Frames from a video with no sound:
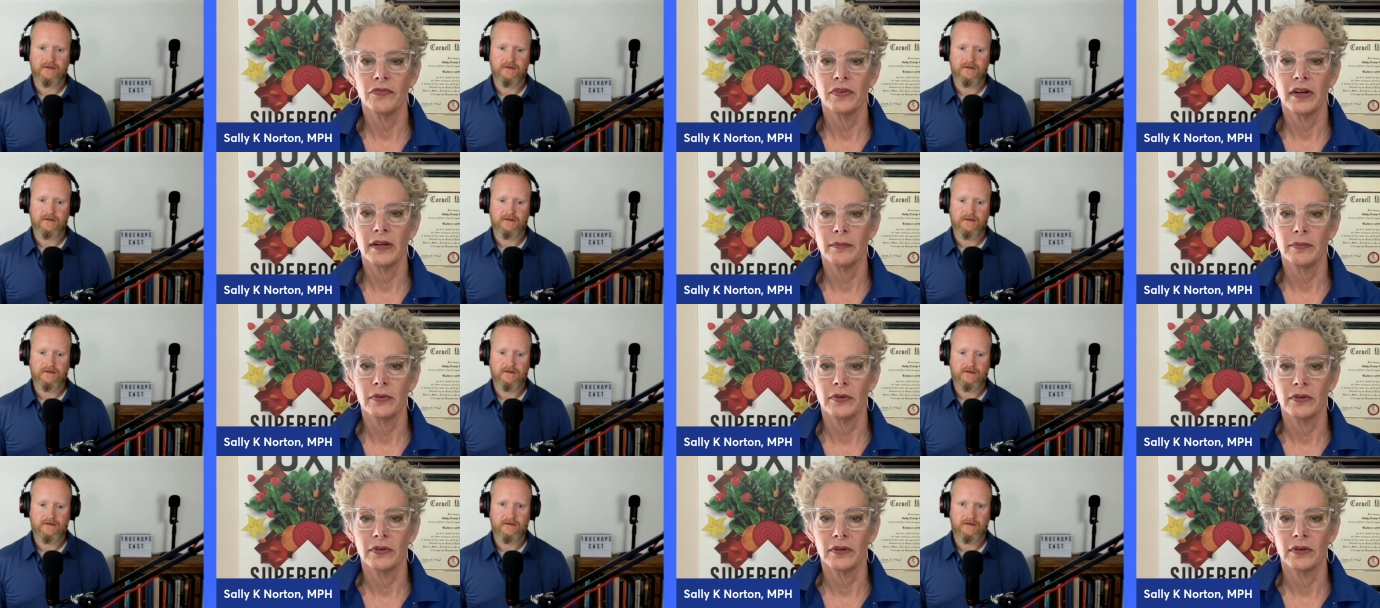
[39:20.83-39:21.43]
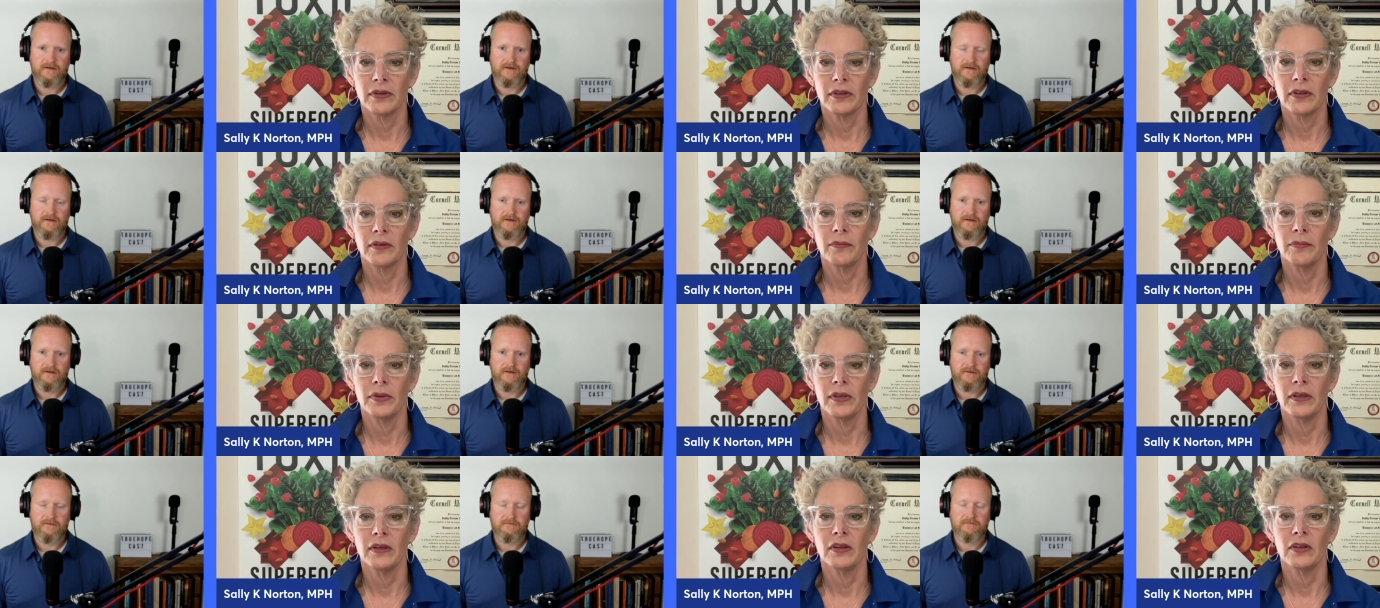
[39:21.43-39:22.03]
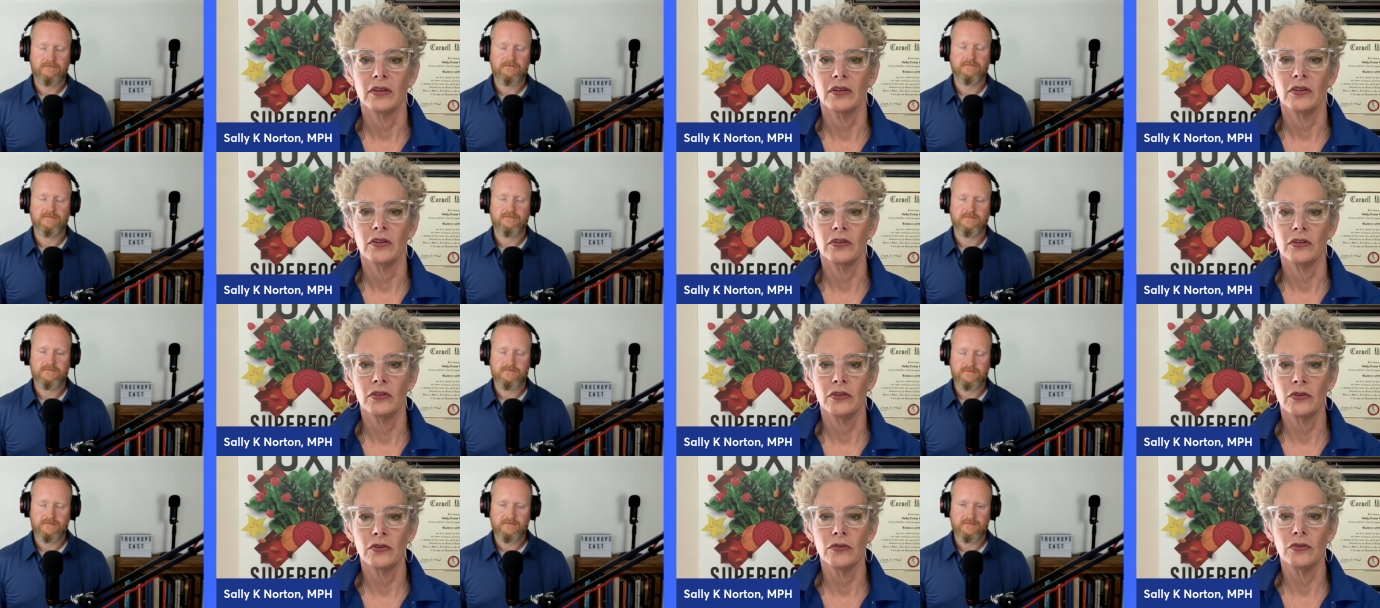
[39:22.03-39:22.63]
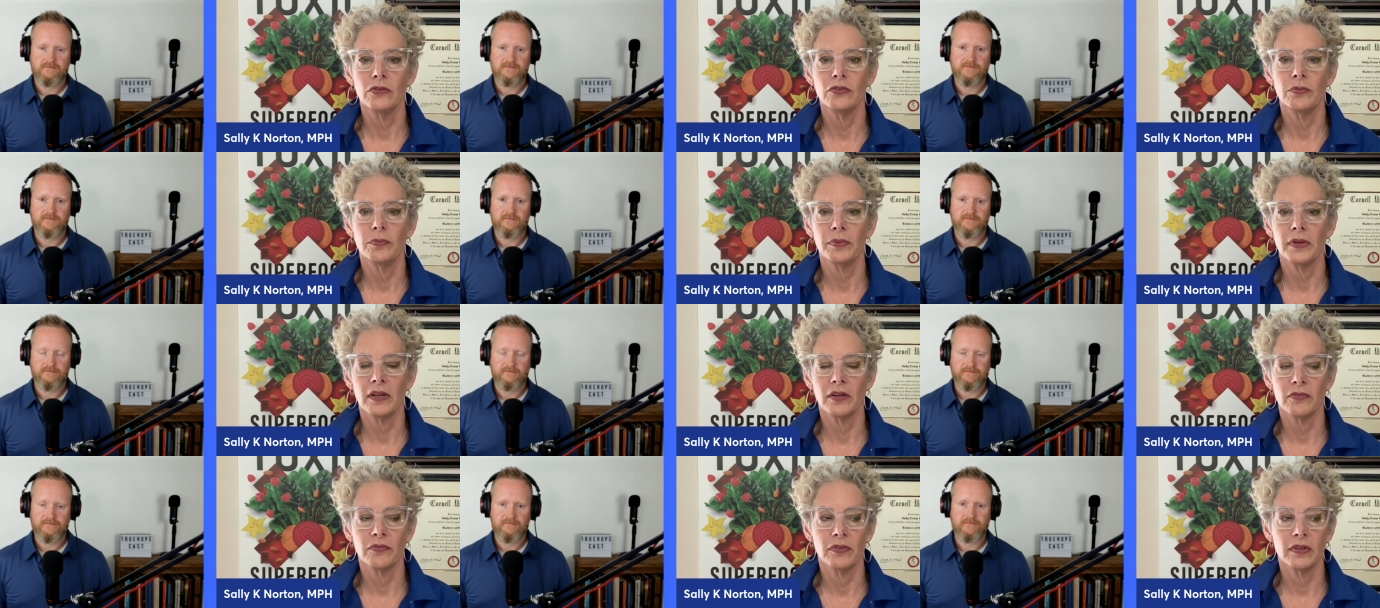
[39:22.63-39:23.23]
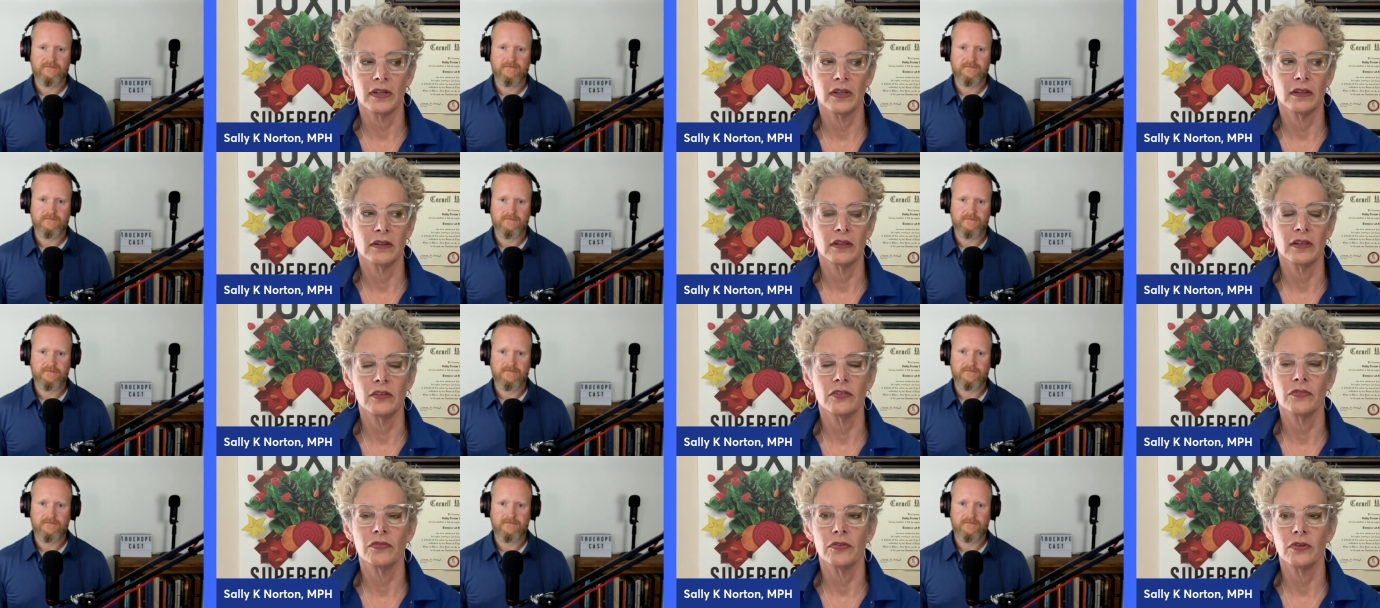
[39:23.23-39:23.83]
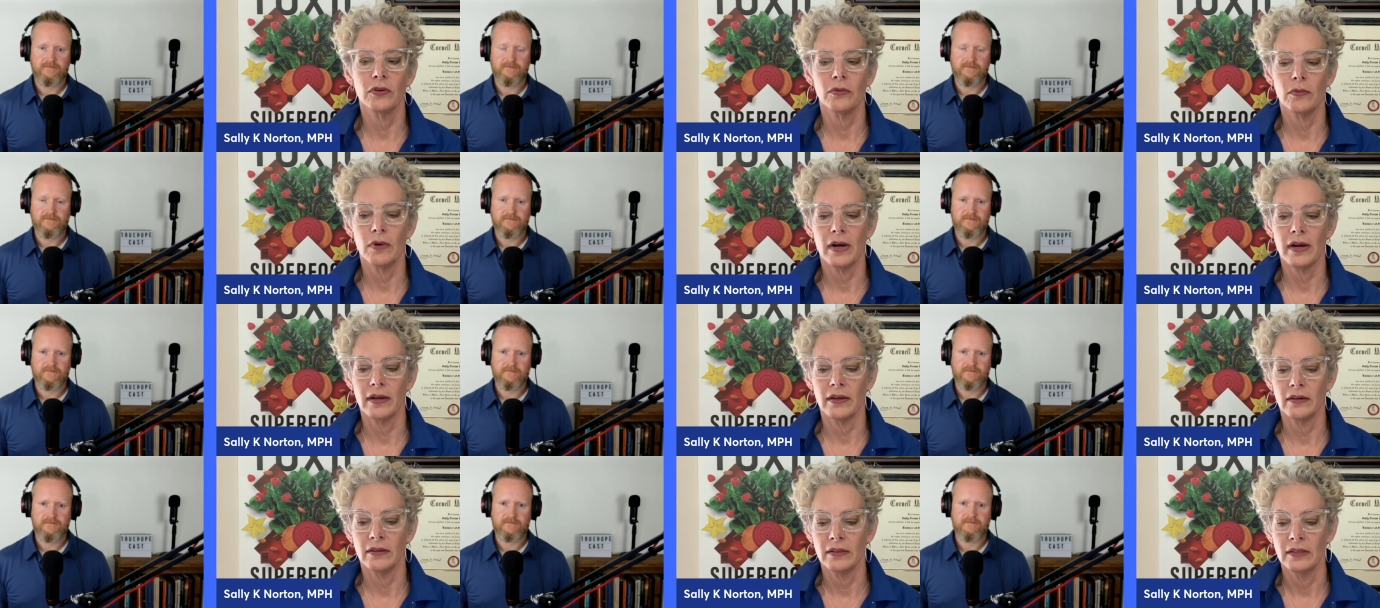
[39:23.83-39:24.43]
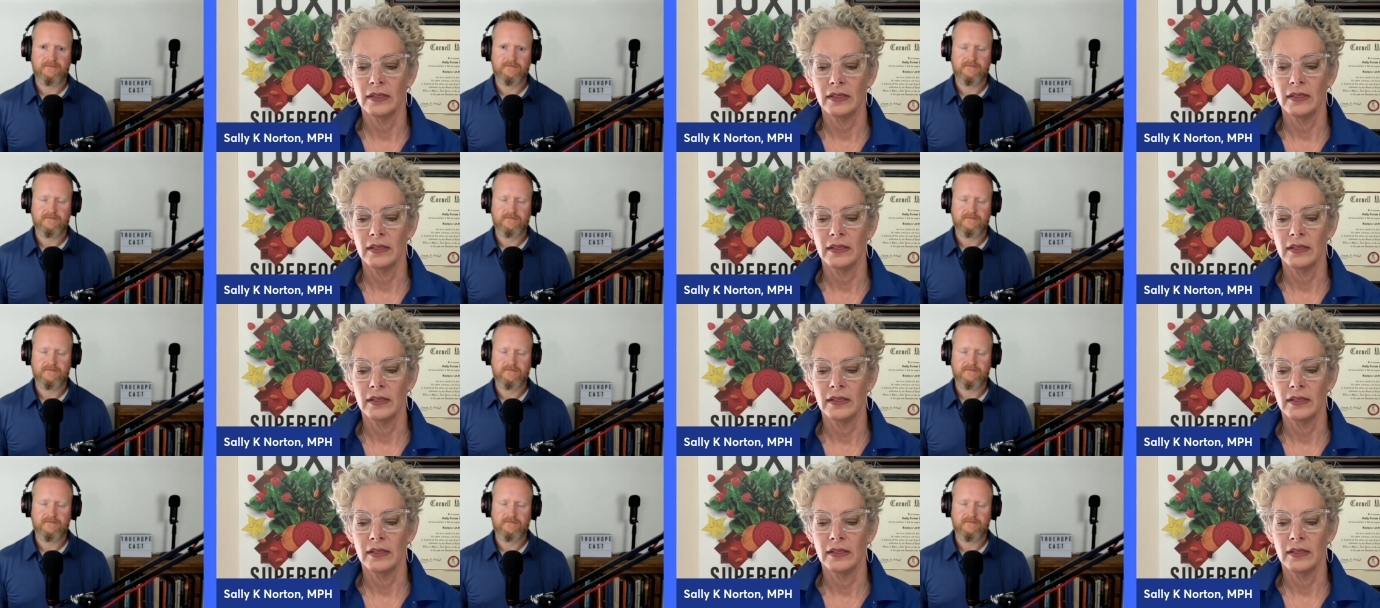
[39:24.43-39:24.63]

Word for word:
Speaker 1: fiber can be a huge benefit, at least for a while.